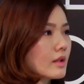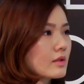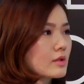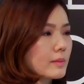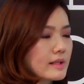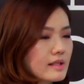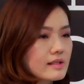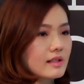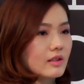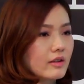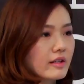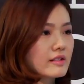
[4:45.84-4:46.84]
So basically,
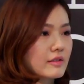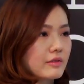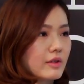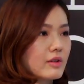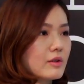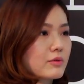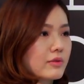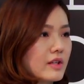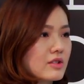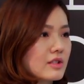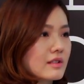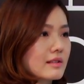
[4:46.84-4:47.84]
Zalora is a very
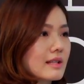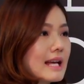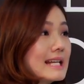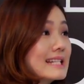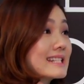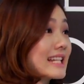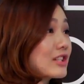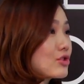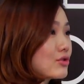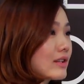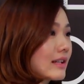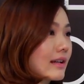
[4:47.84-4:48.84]

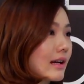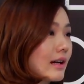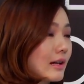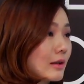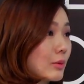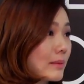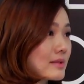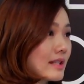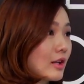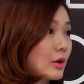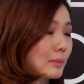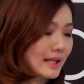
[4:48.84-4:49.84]
fashion-centric
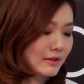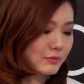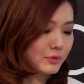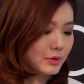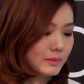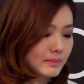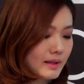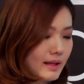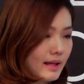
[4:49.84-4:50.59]
website or platform.